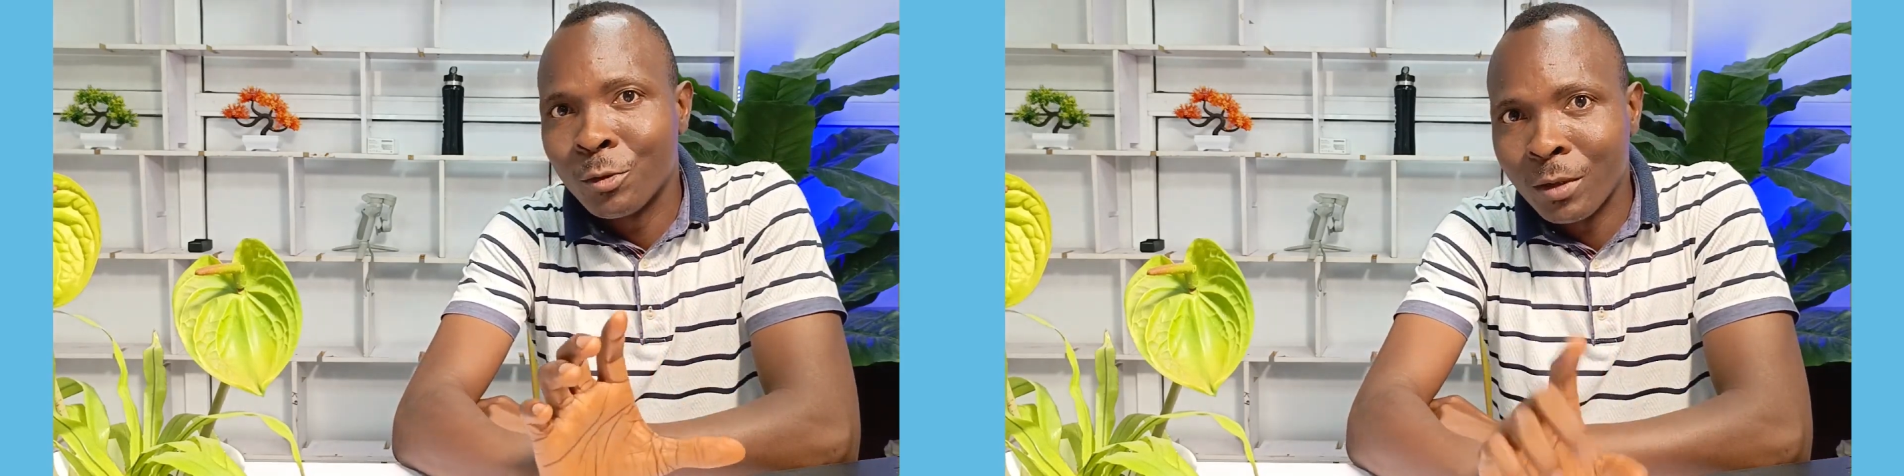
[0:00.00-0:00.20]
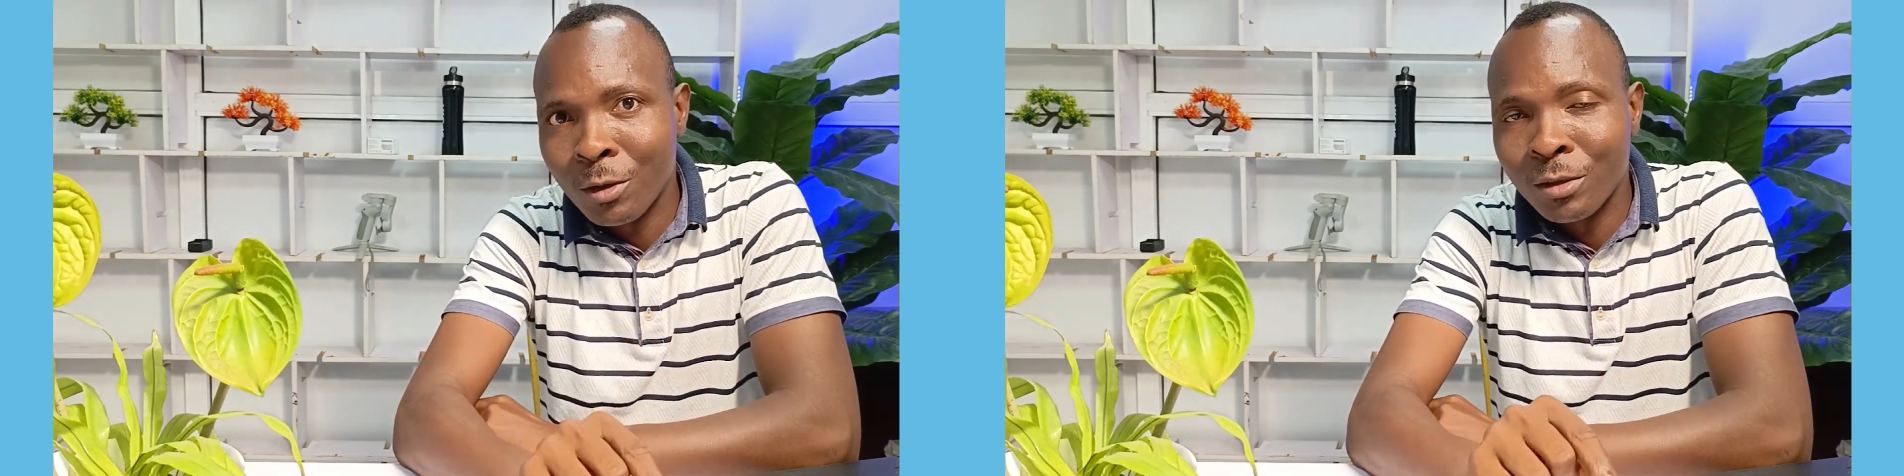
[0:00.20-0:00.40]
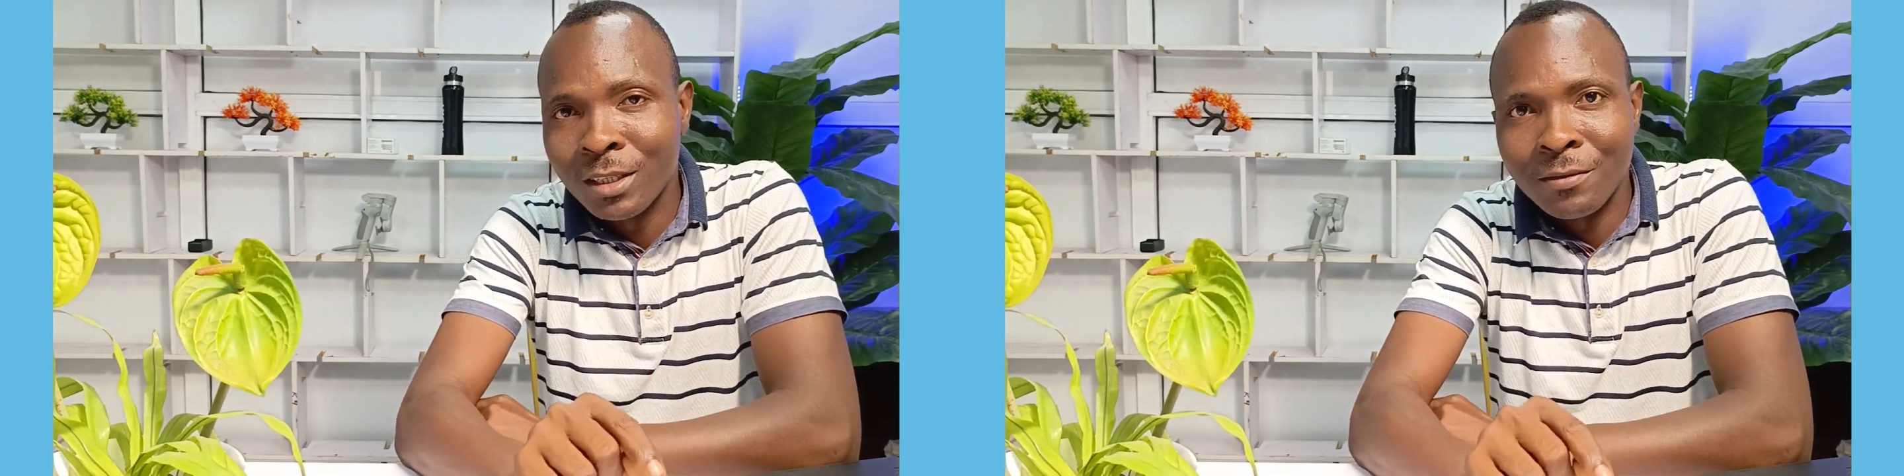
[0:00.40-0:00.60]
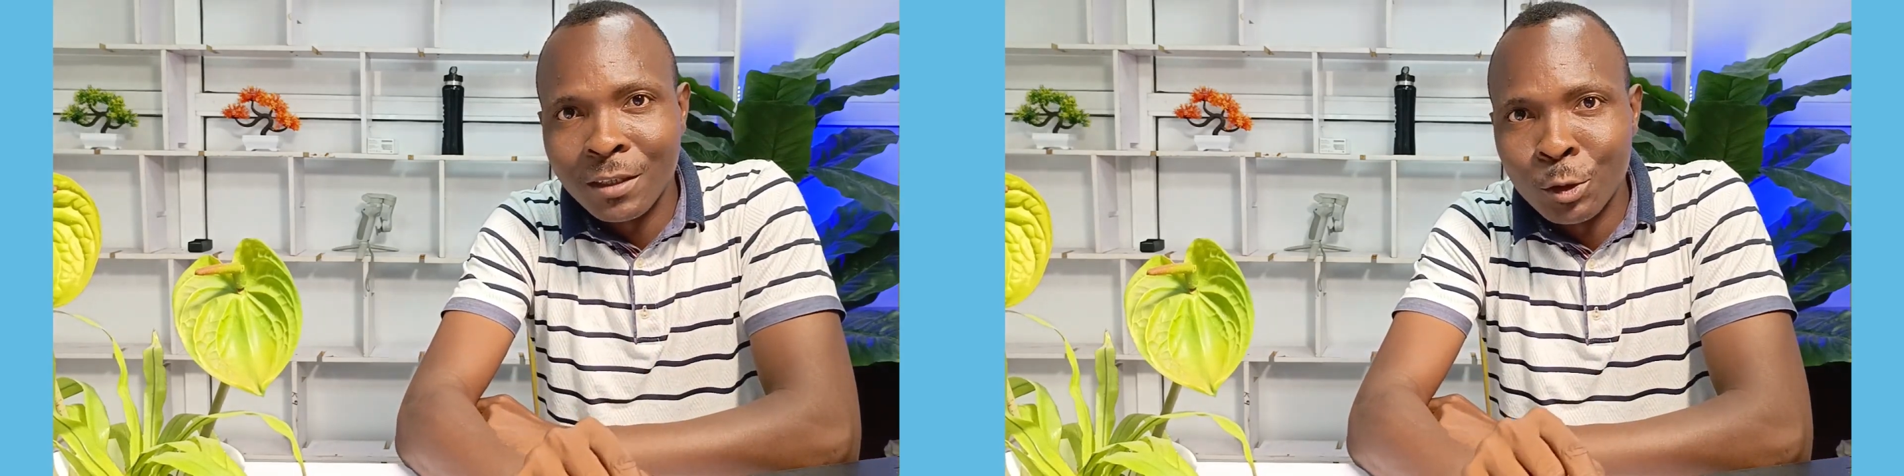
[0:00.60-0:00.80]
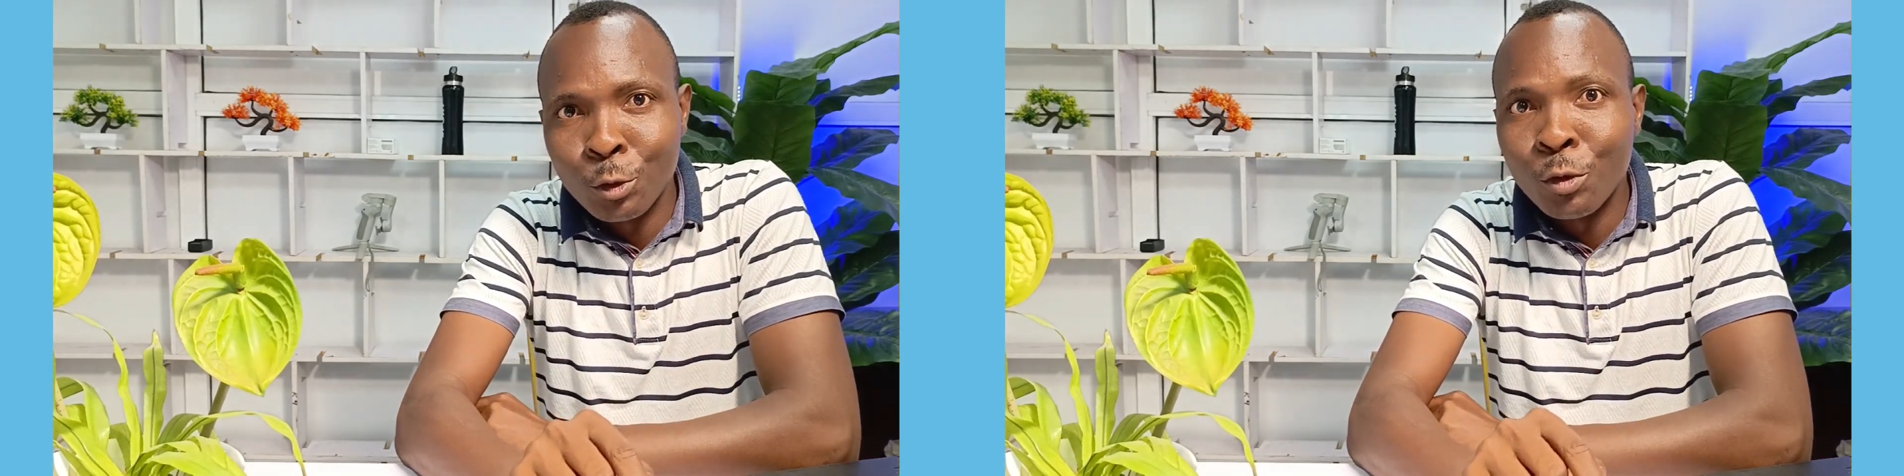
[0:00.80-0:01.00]
to record this
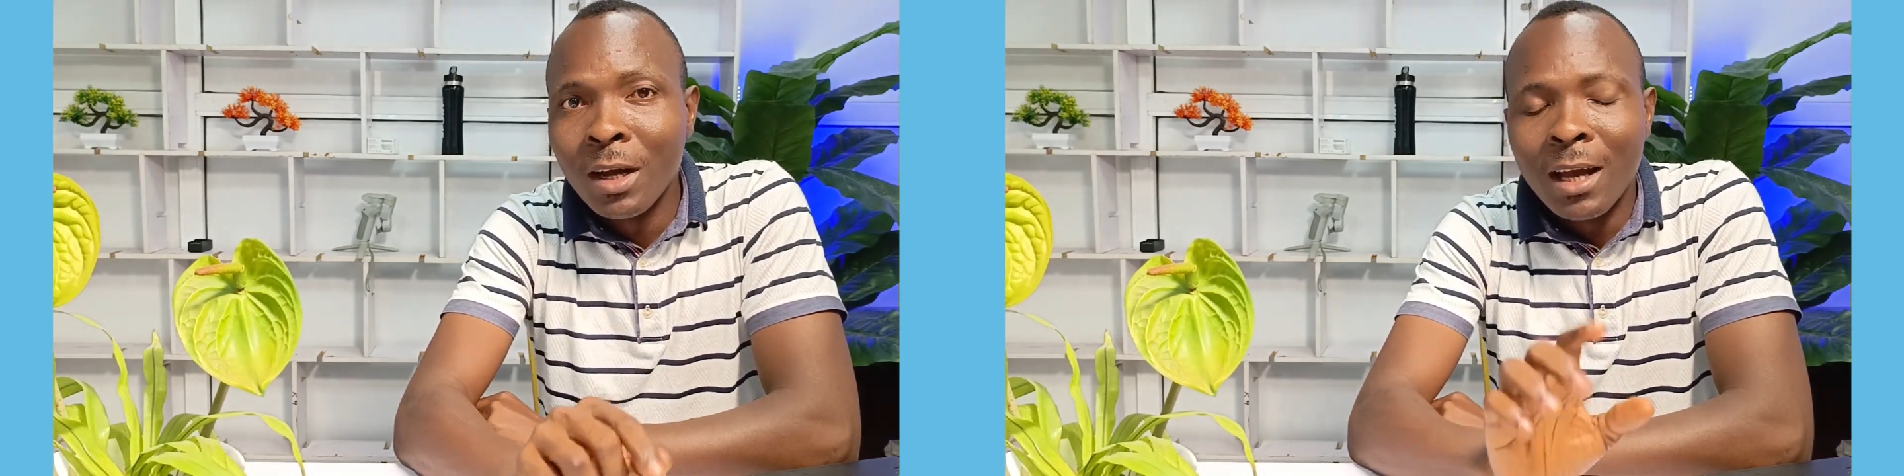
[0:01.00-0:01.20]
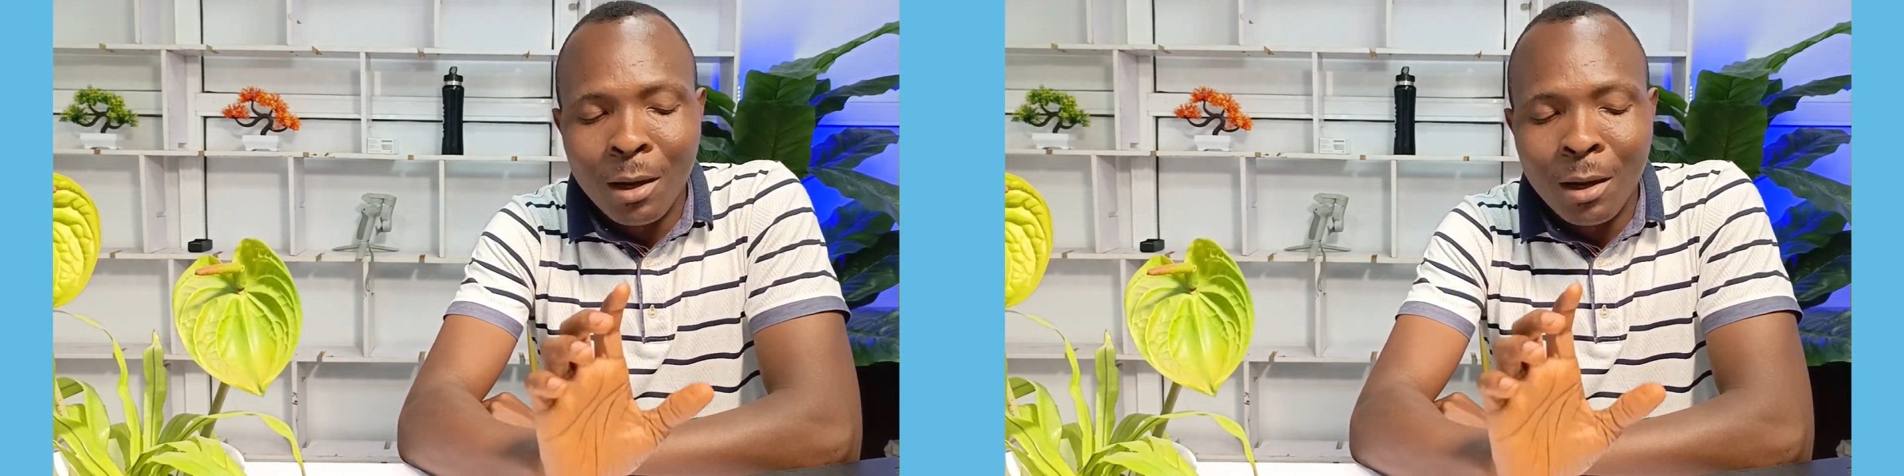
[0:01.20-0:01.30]
video.